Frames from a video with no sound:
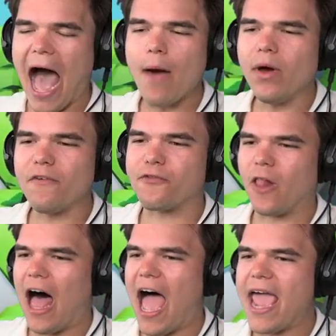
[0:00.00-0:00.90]
I want to
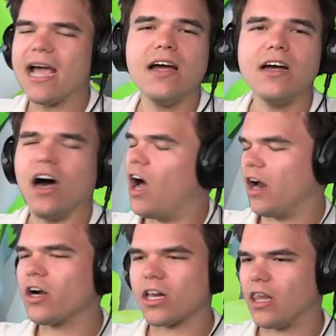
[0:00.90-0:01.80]
fly
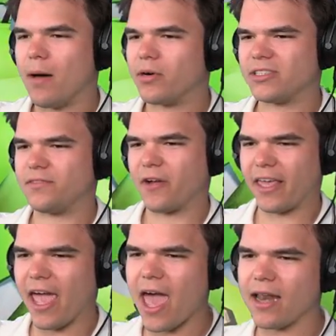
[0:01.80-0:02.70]
100 kilometers if I
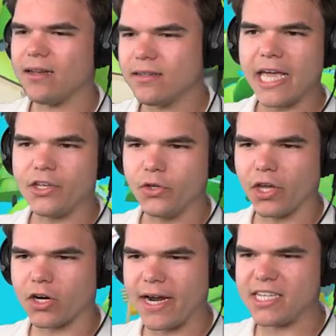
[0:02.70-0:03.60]
can and do
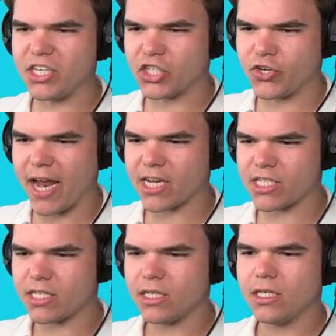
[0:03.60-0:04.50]
the craziest
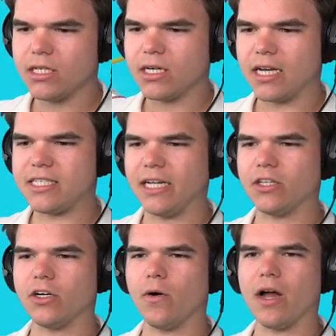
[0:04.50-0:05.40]
tricks. I still
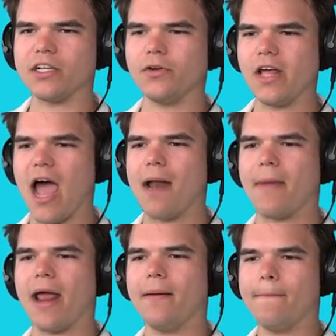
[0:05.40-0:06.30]
don't know how to do the Iron
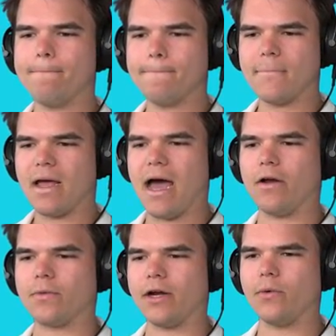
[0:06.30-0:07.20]
Man.
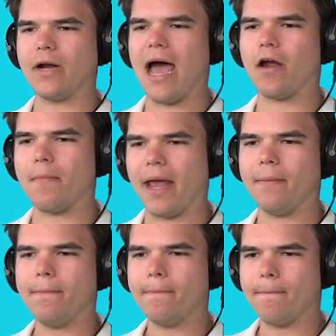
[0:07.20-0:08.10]
How do I do the Iron
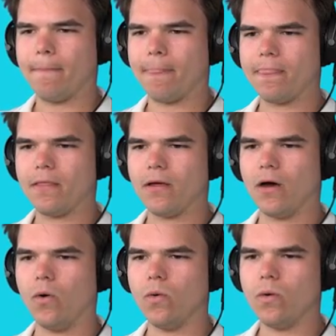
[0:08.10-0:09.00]
Man?
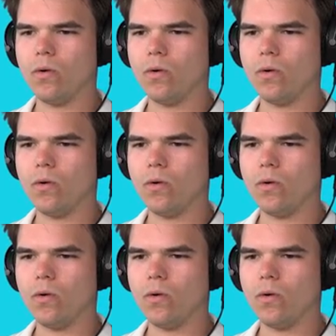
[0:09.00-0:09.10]
Oh.